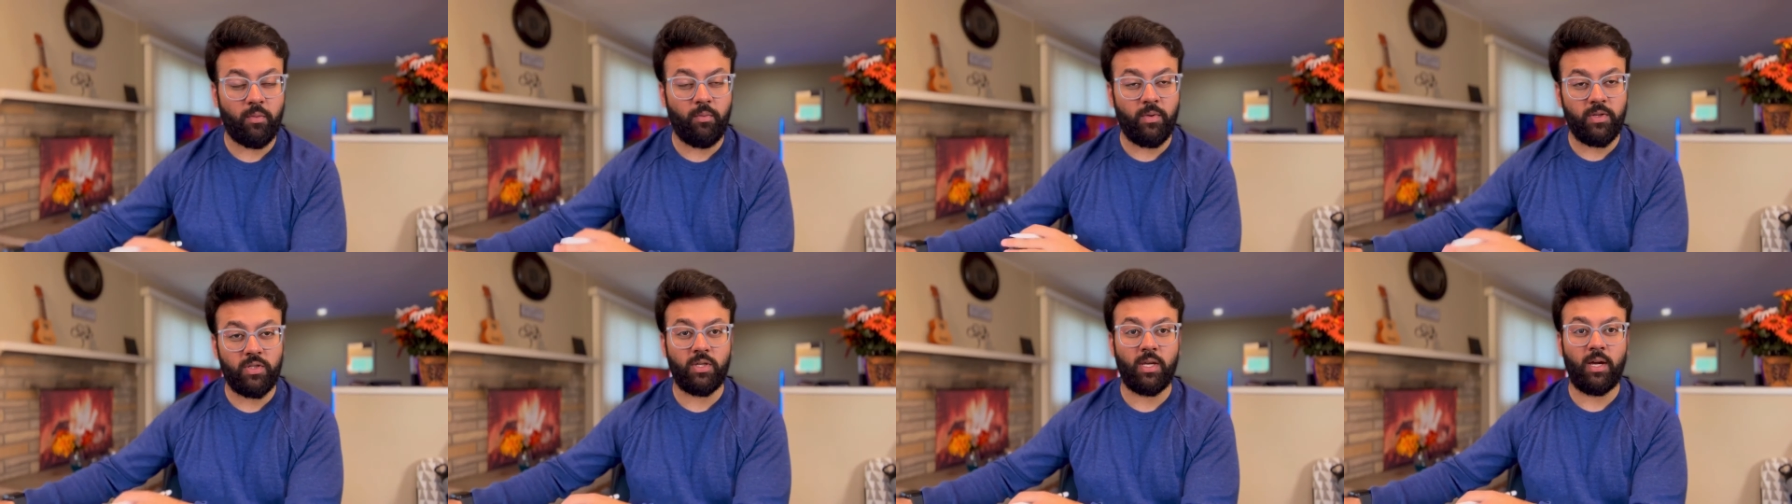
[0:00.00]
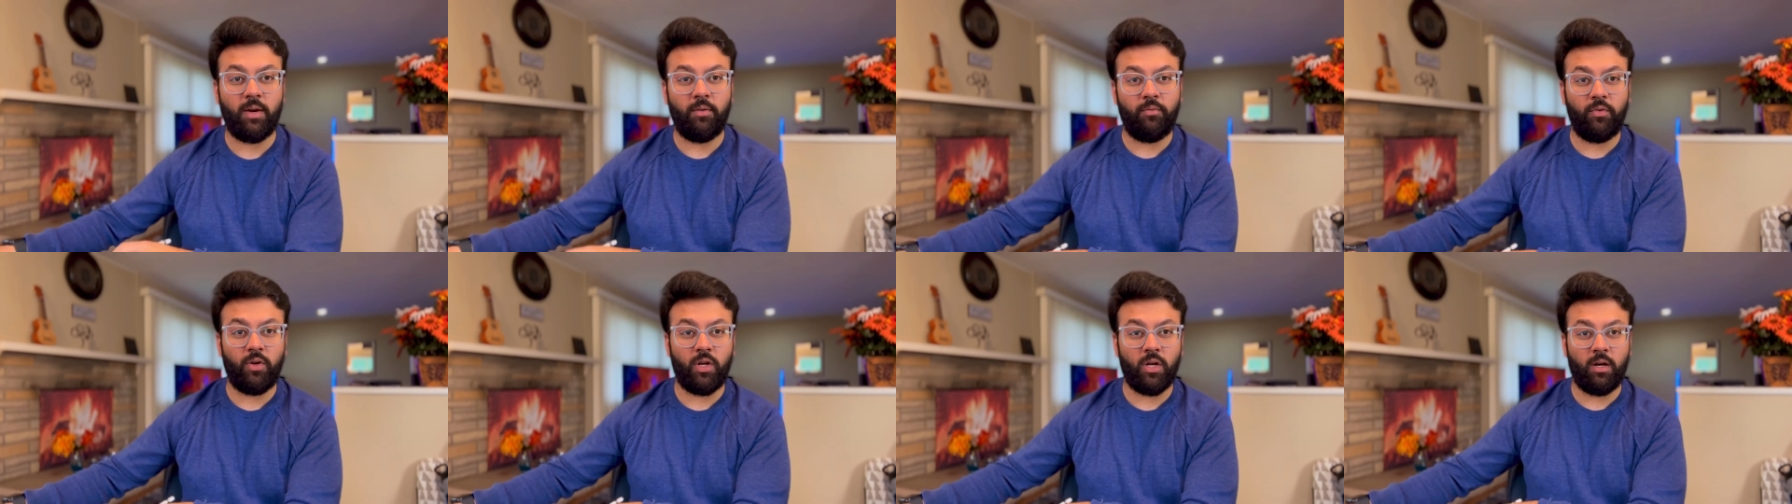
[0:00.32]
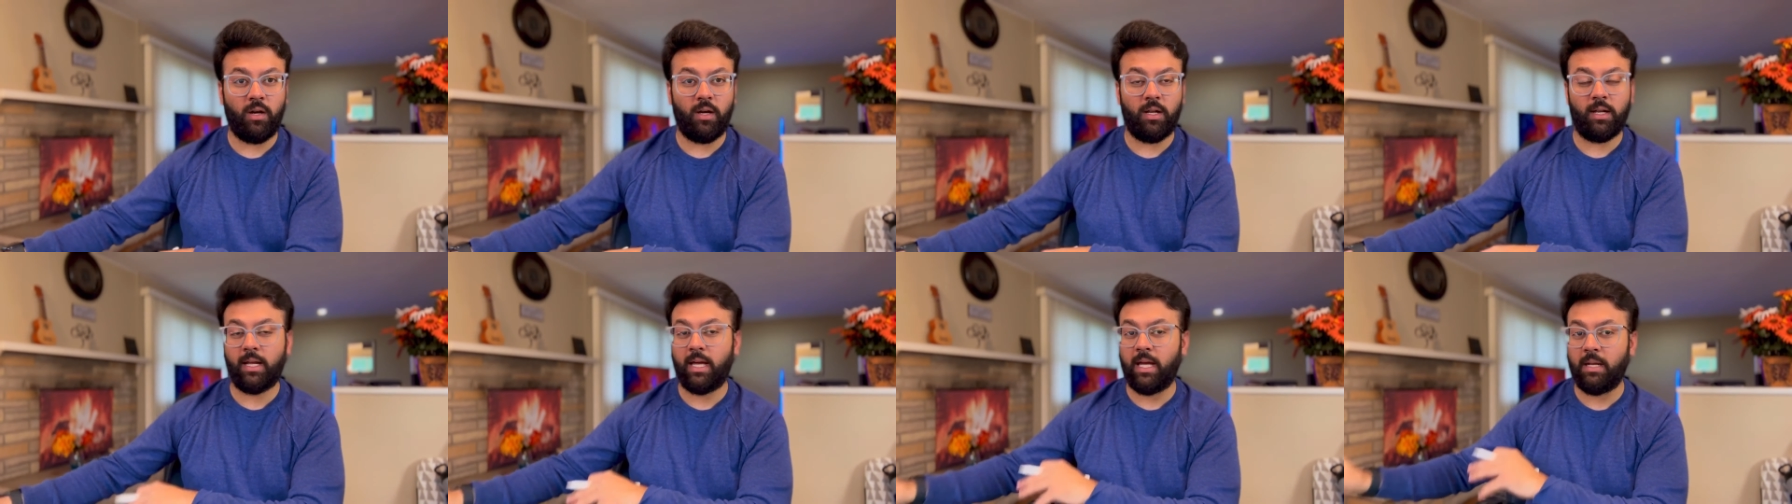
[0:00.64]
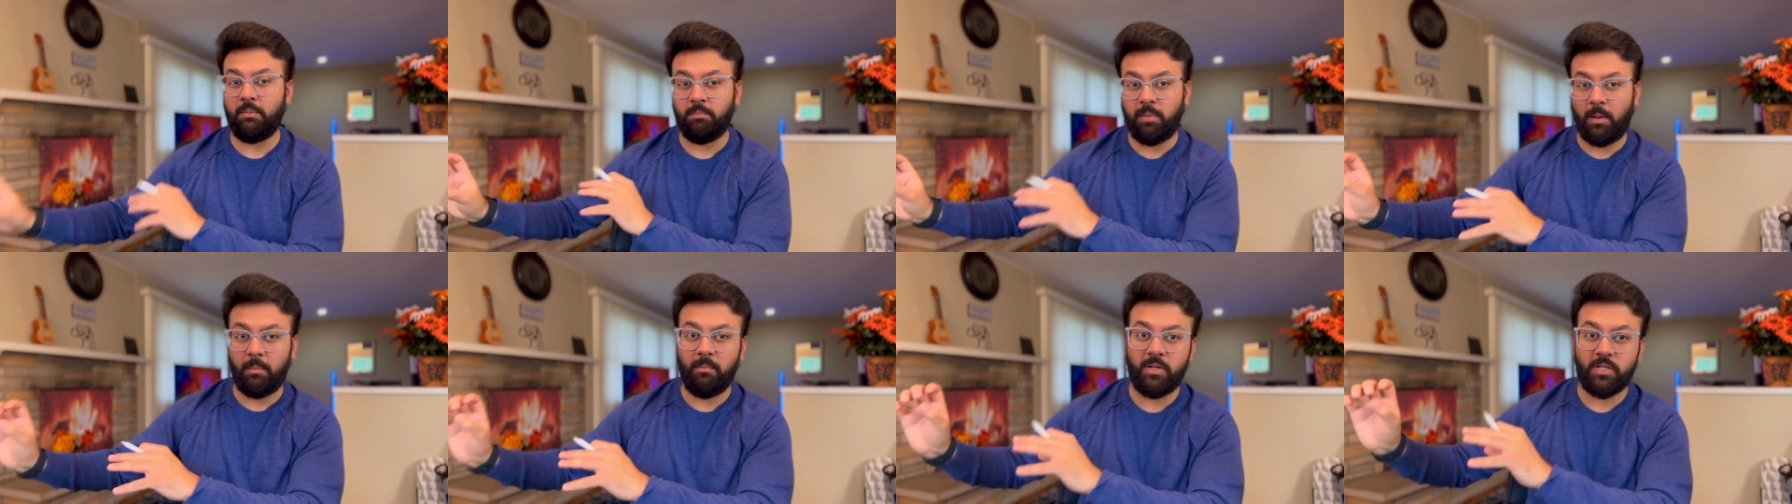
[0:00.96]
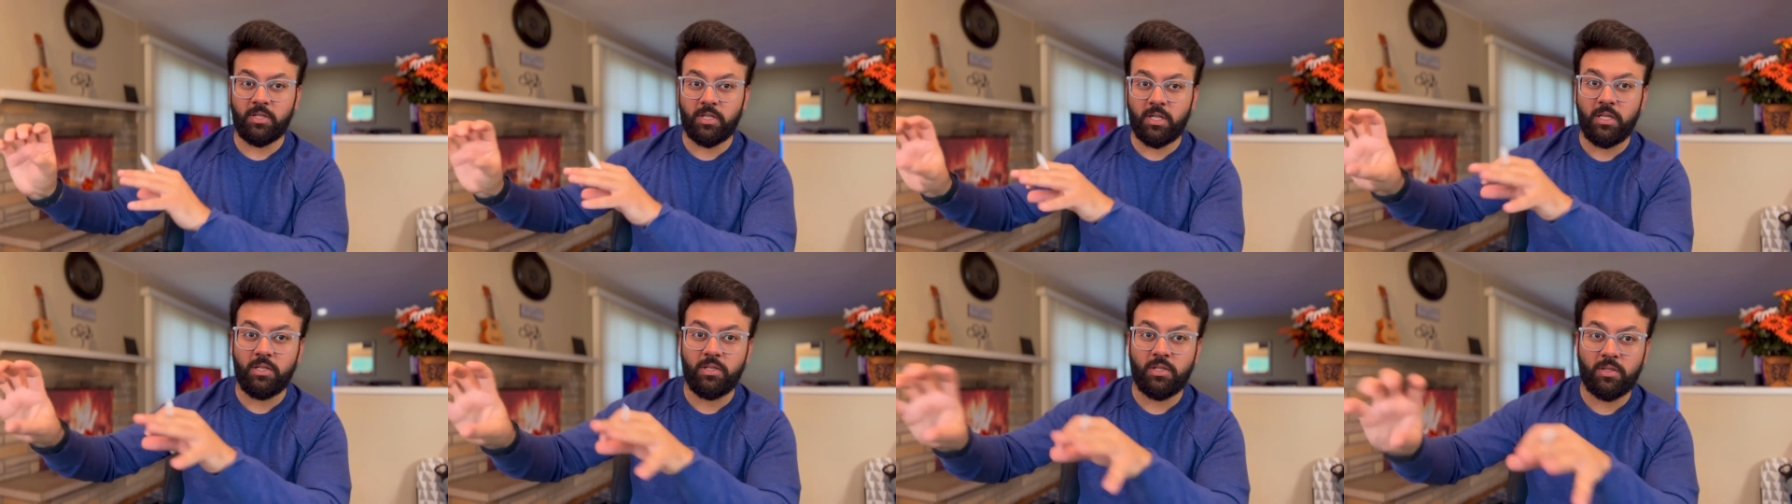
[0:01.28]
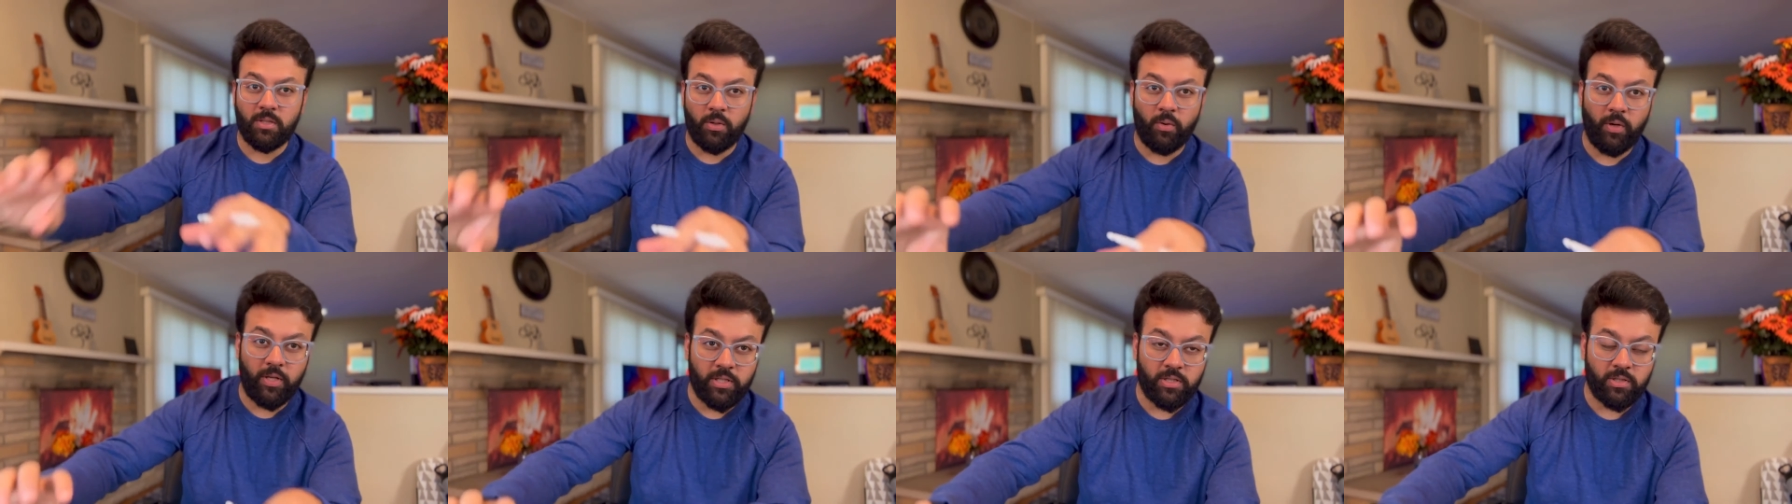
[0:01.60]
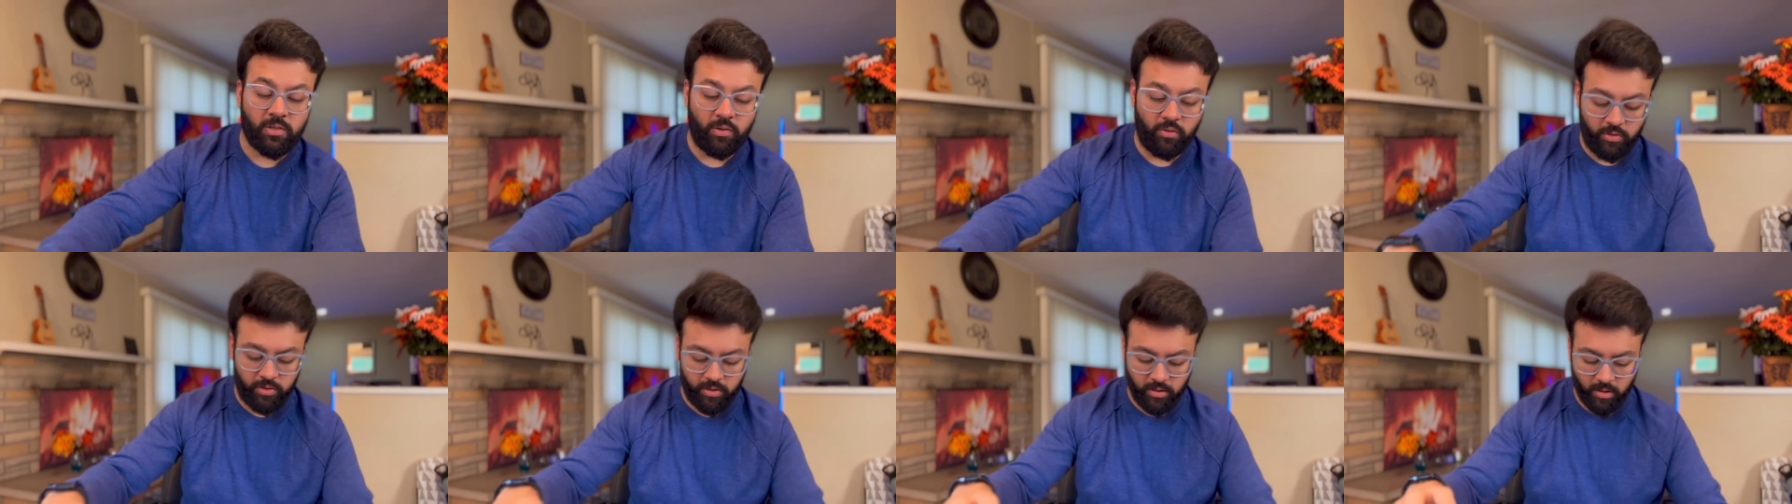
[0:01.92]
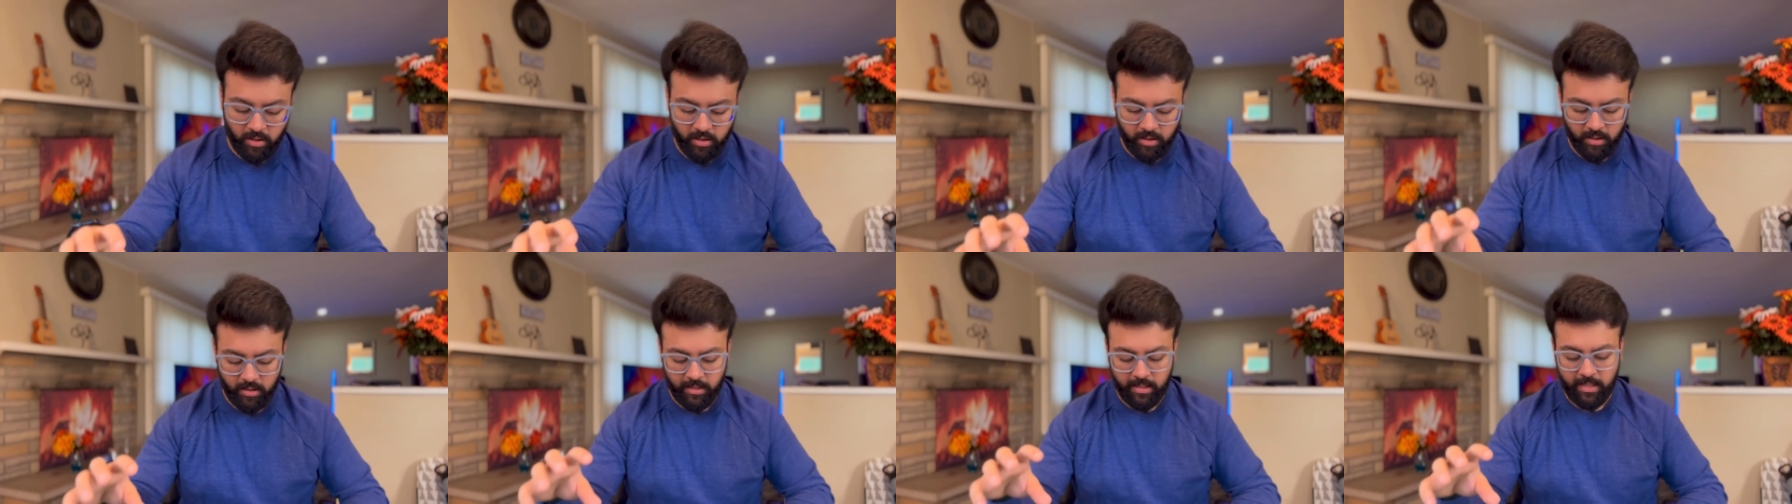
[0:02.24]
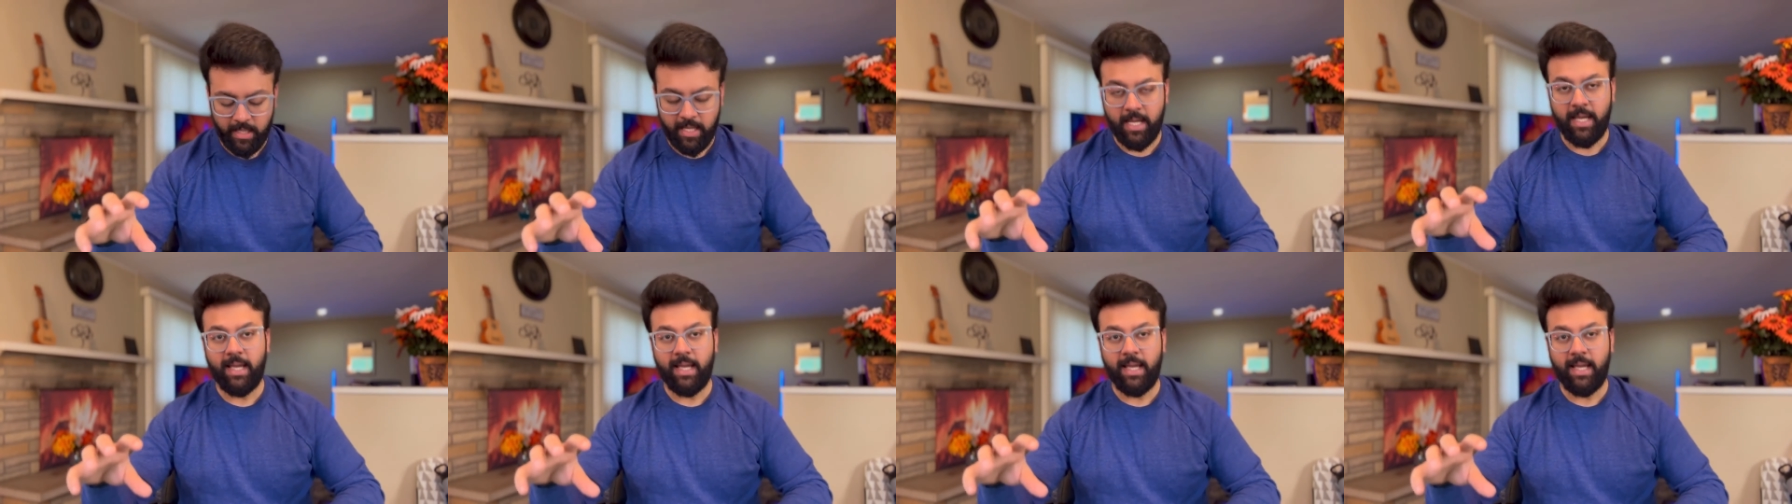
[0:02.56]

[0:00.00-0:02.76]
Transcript: which you have done and published in so-and-so journal.